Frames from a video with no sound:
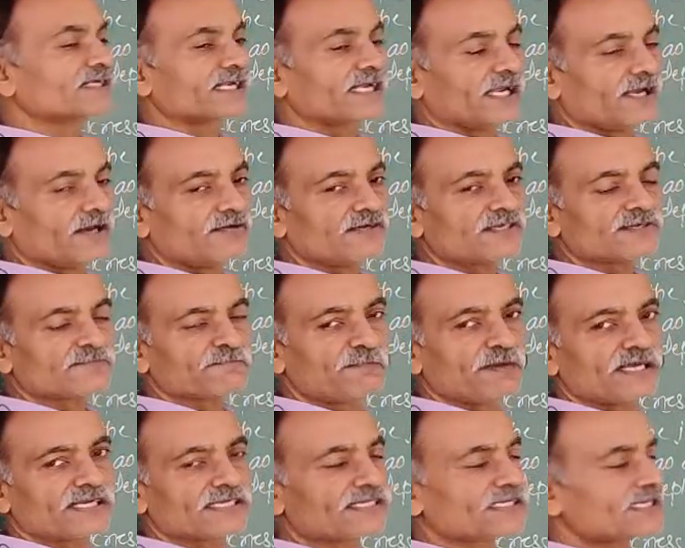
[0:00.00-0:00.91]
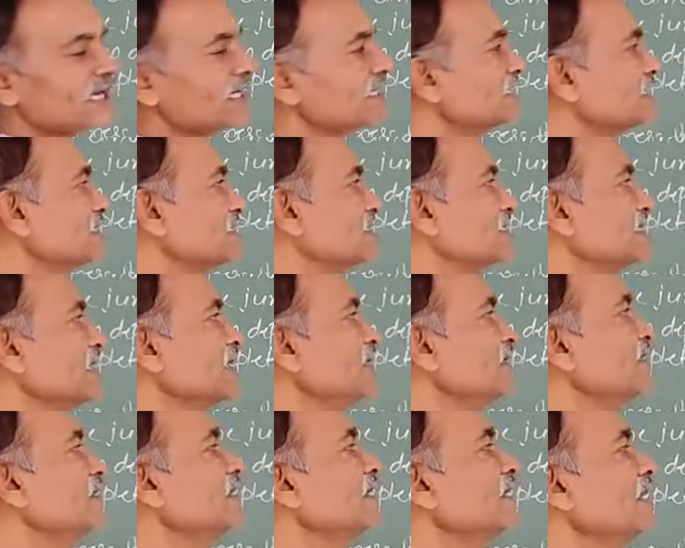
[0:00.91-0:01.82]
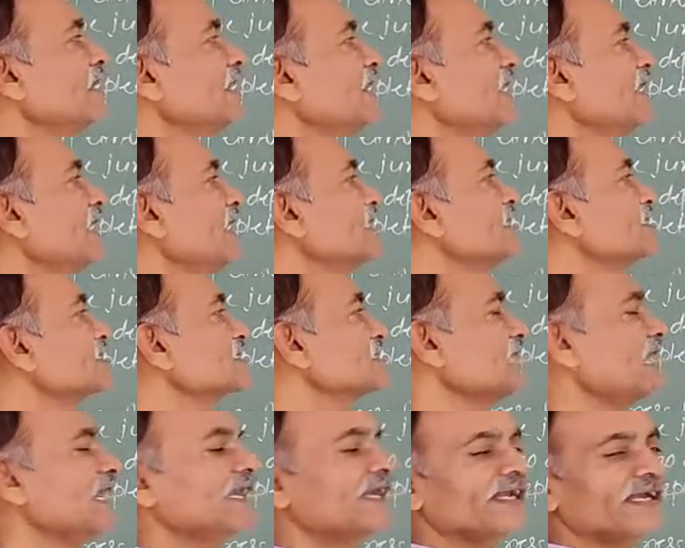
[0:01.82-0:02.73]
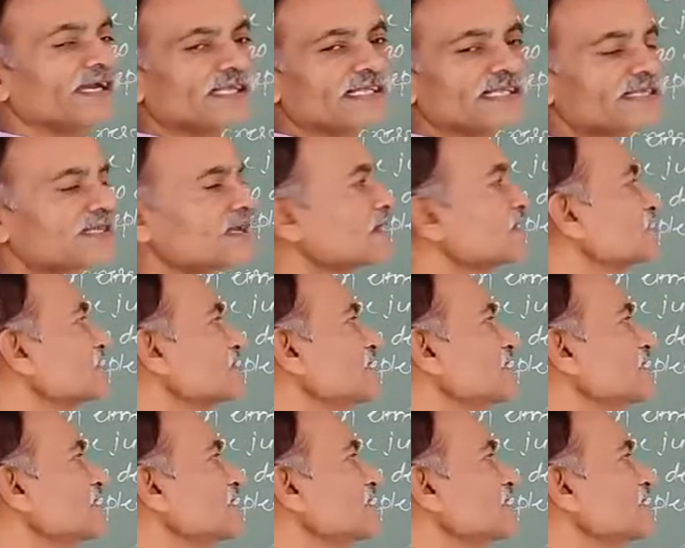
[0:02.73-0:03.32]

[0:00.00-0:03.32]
space charge region in inside near the junction,